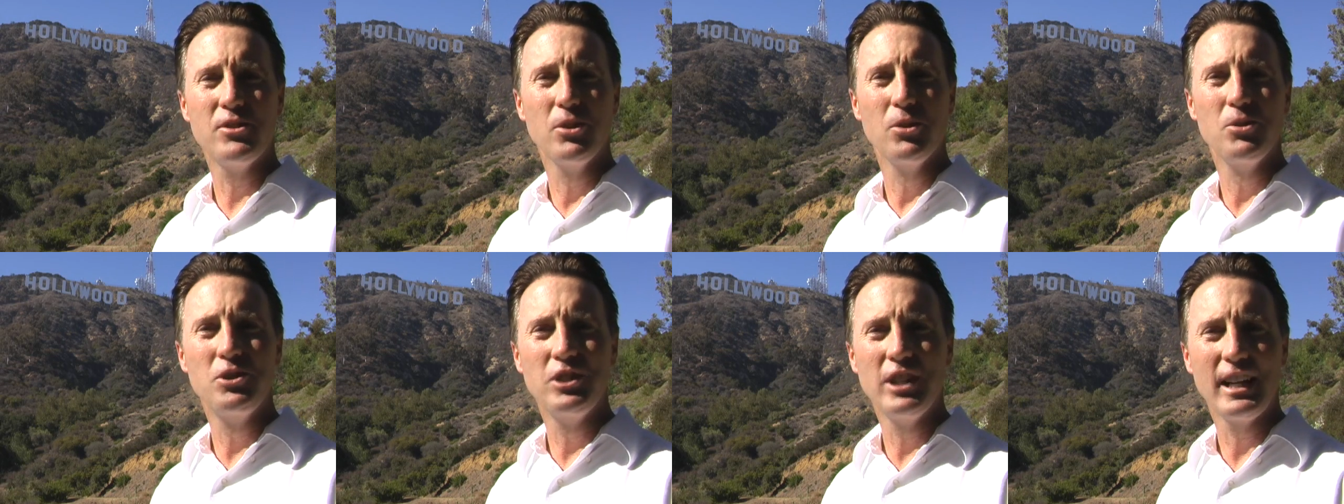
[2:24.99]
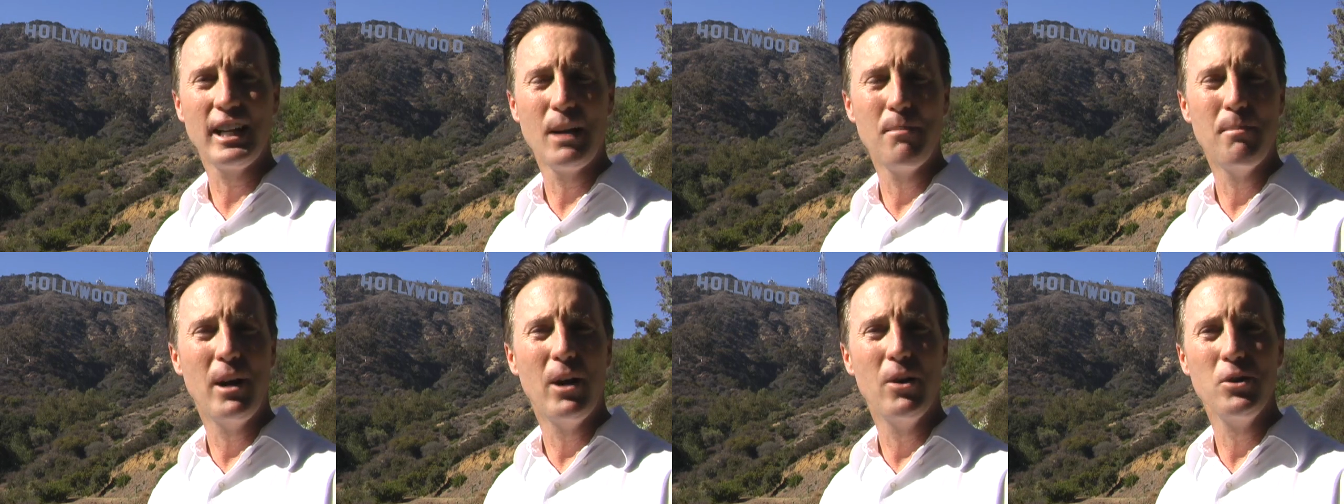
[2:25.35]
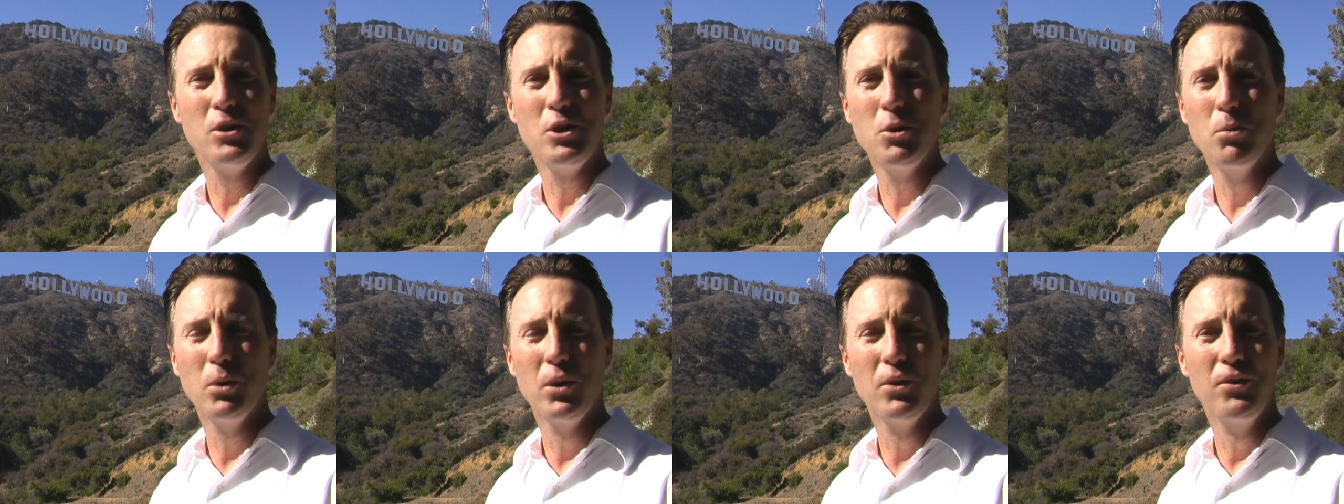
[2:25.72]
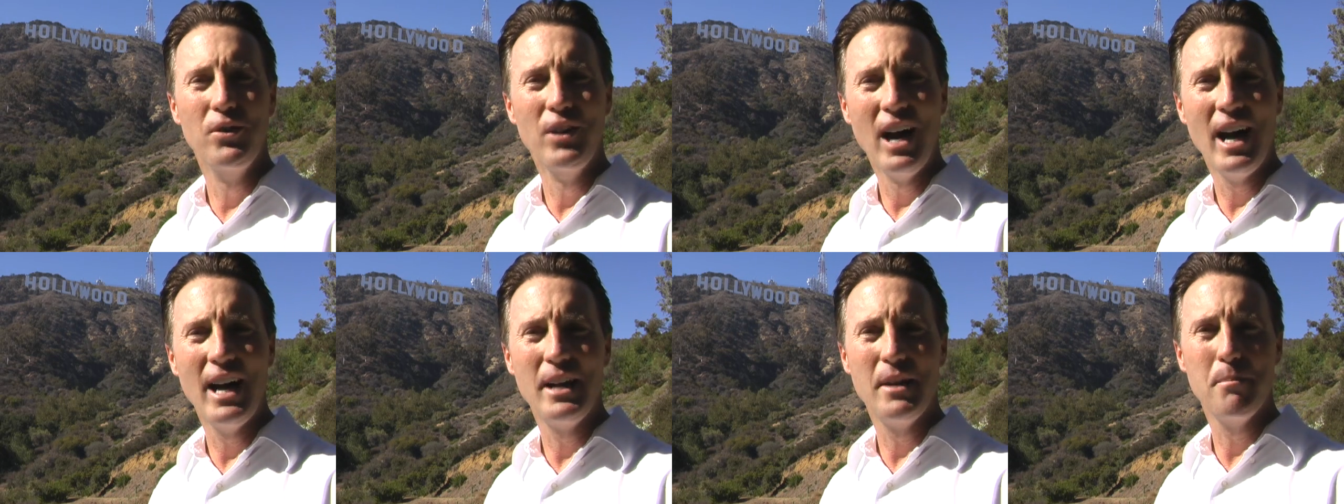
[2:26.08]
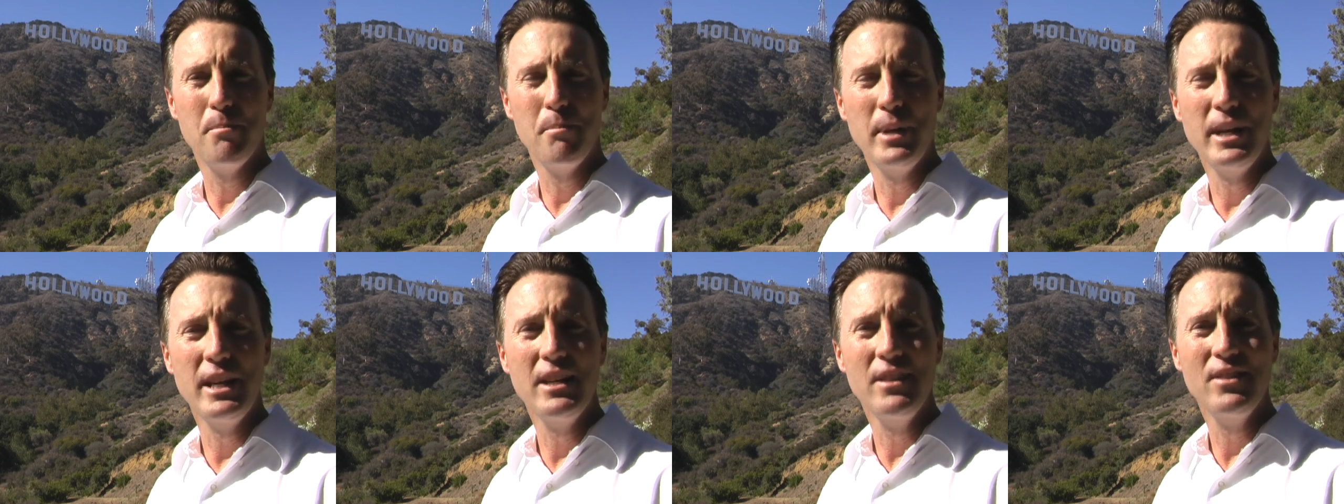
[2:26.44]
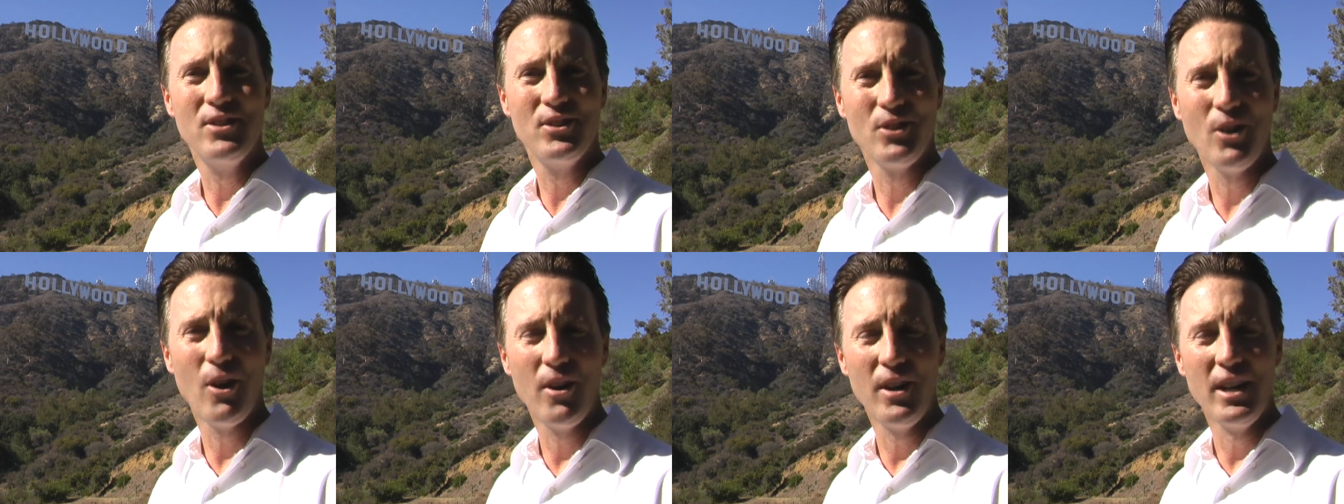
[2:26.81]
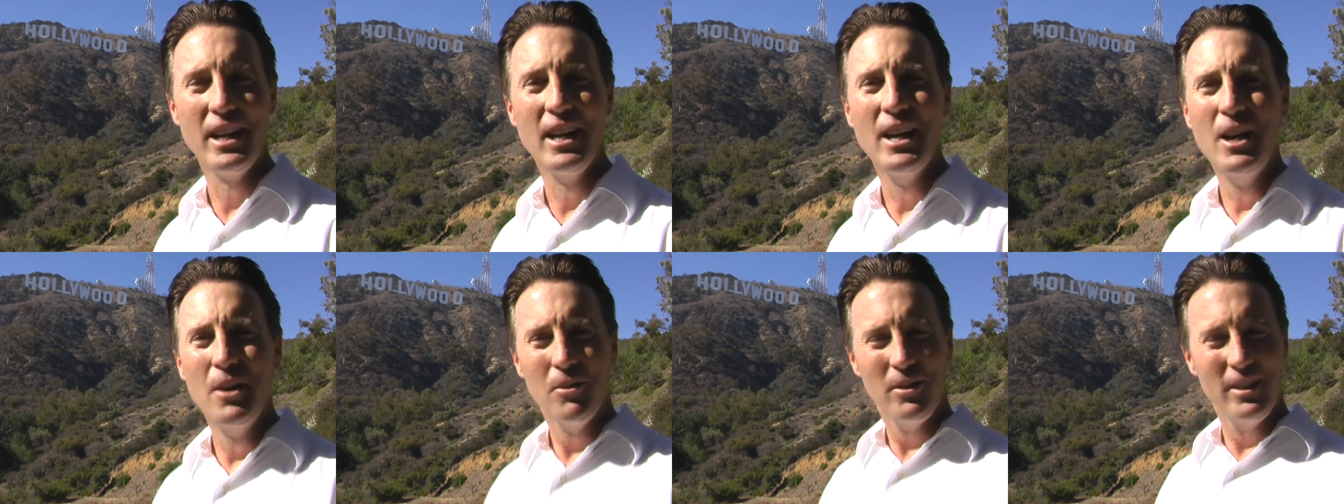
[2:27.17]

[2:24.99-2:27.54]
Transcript: so check him out. You will not be sorry.